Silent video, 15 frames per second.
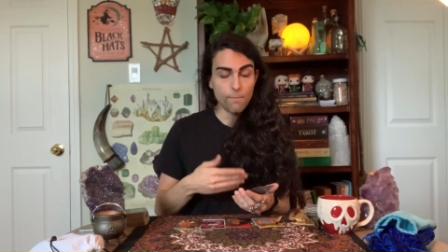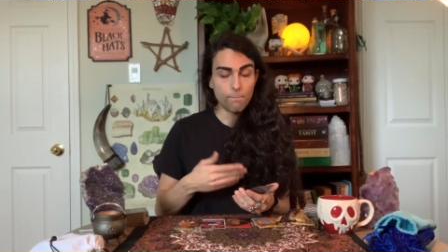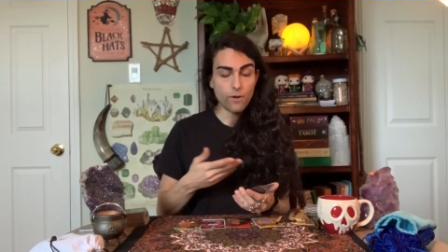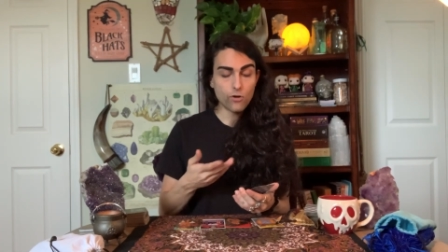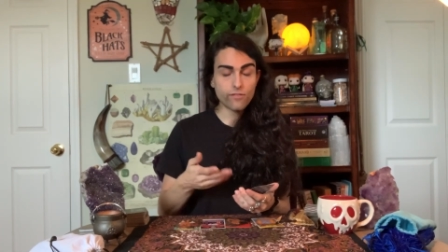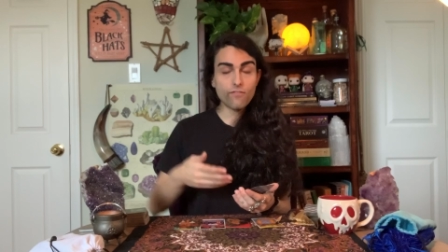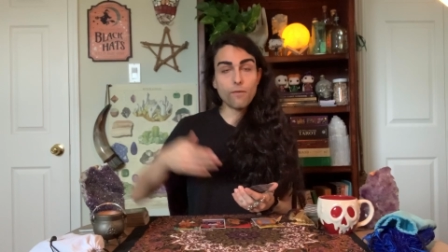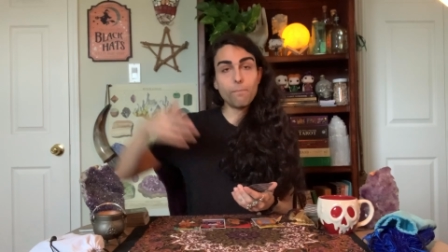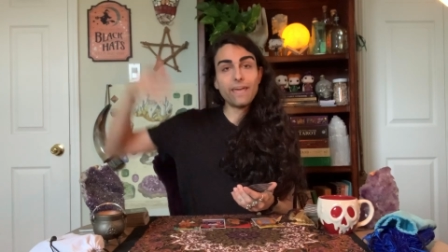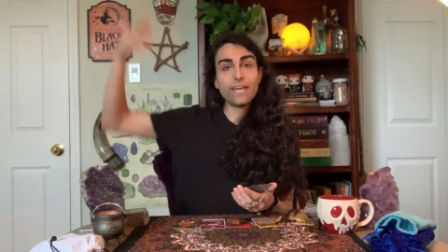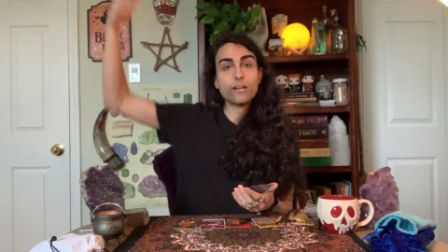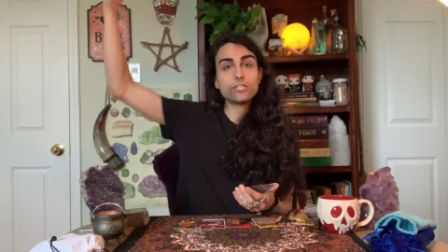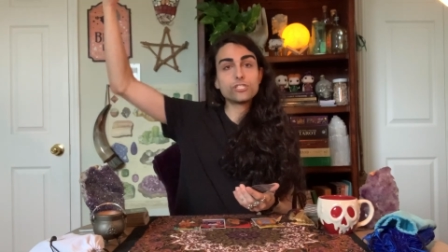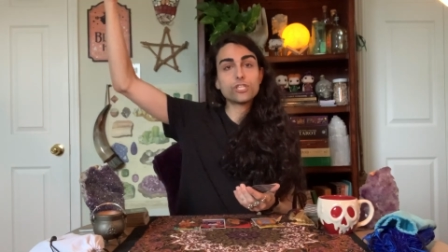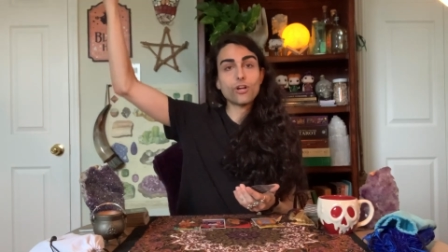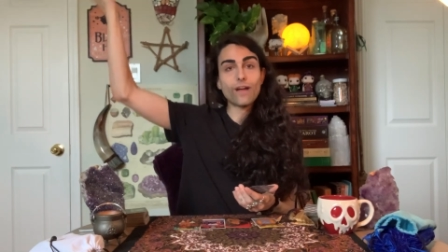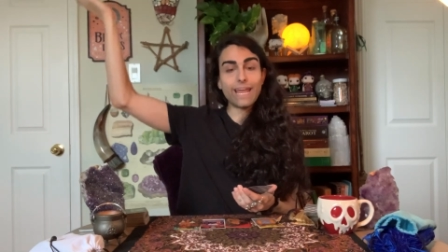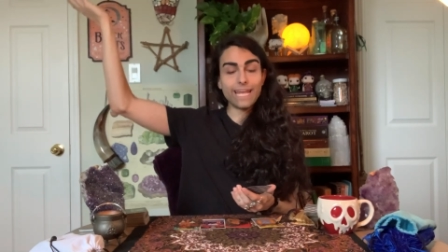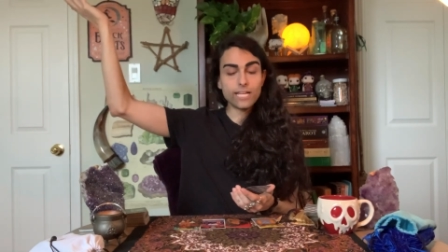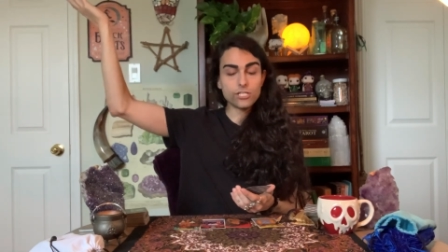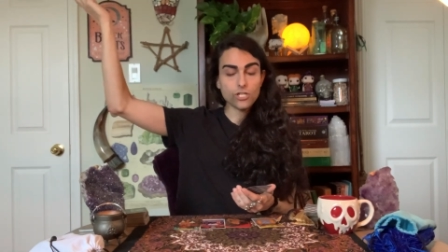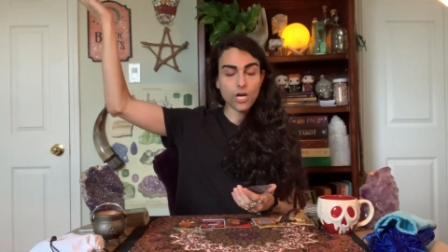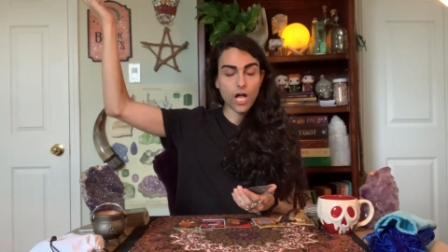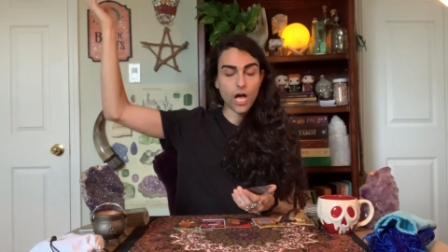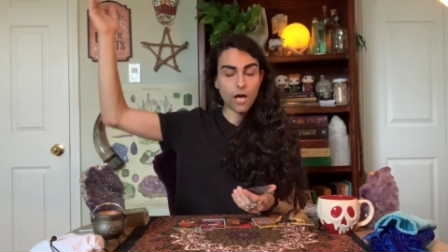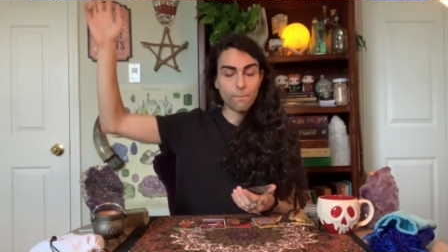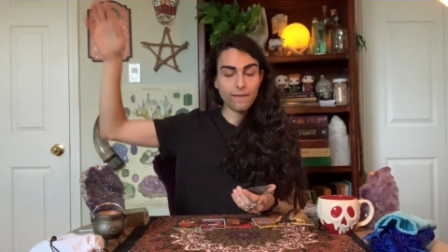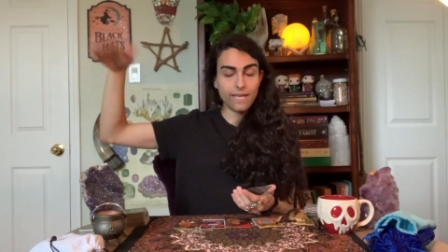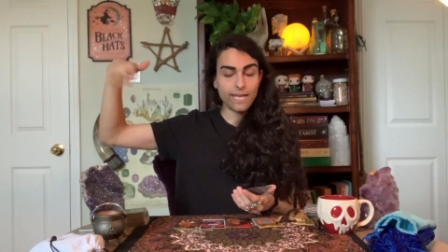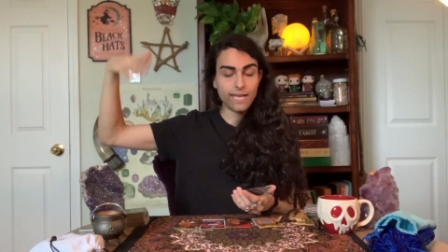Both of the parents, their hands are
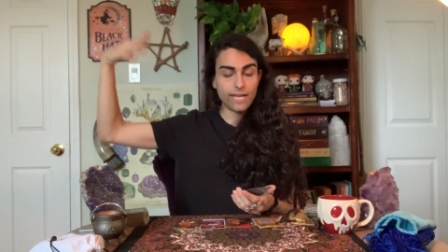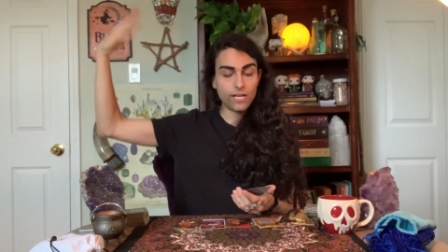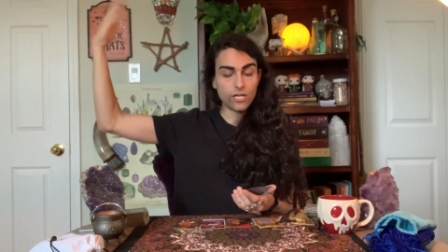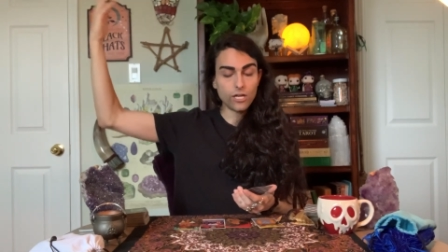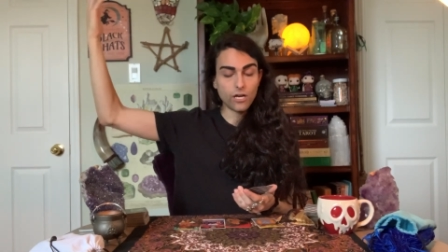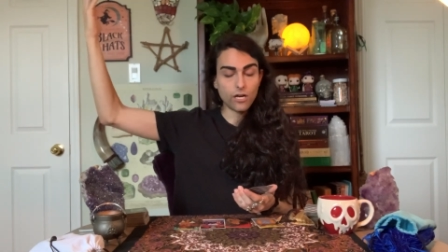up and